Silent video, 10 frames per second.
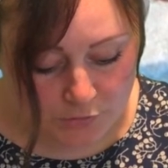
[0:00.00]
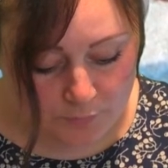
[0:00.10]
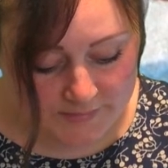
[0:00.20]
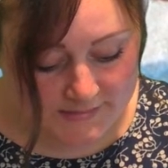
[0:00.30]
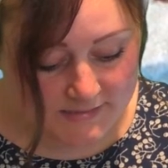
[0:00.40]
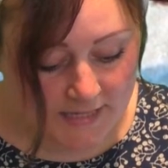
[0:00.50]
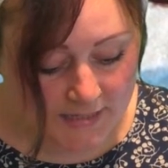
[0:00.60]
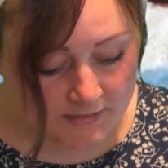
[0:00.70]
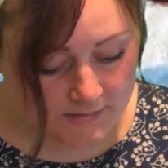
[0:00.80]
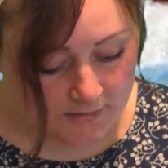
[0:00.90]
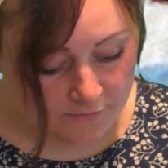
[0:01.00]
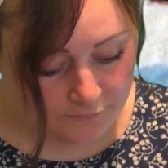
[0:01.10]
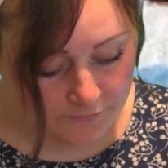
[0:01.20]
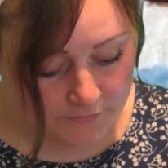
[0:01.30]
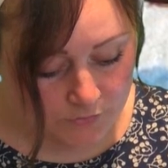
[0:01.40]
Hoppy's second love
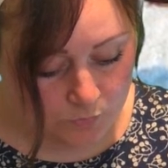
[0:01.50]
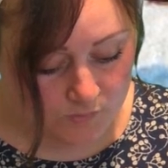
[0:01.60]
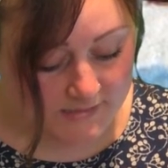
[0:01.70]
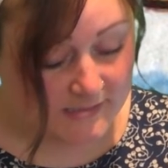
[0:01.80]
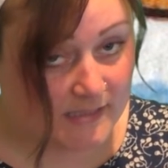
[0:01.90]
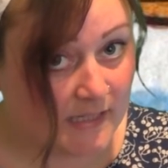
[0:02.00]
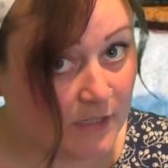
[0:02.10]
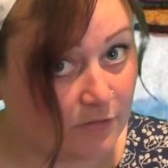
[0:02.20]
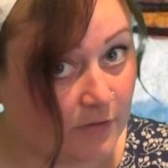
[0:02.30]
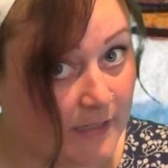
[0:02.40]
was a secret